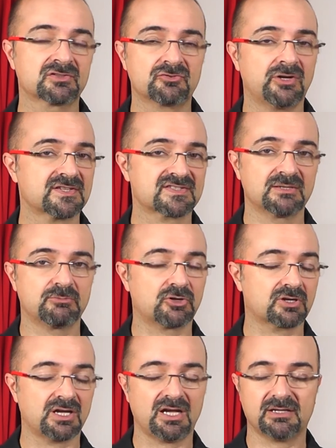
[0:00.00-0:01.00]
try
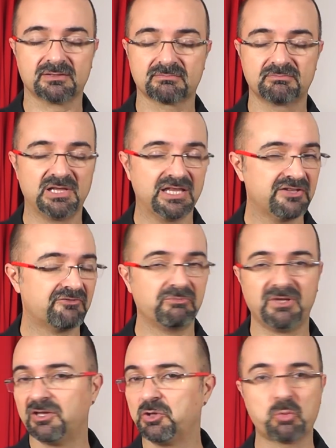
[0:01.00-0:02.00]
Simurgh, and believe
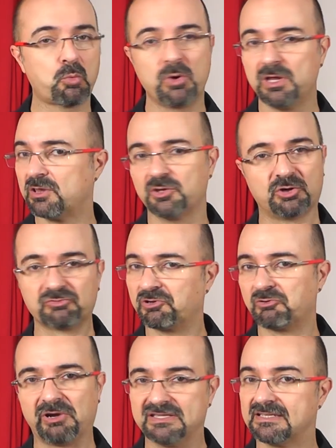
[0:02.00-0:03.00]
me, you will not
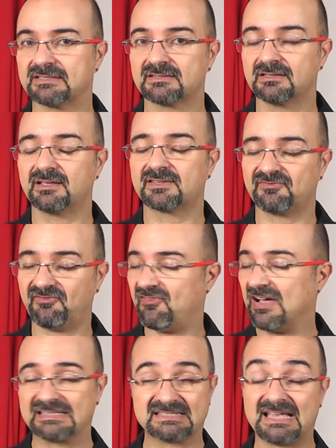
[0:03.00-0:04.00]
regret it. It's
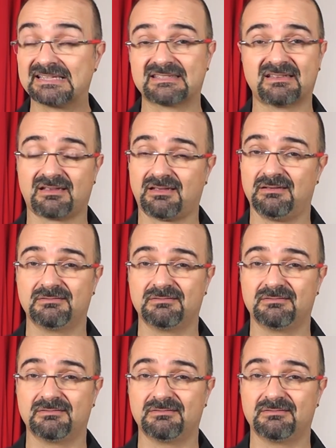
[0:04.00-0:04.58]
fantastic.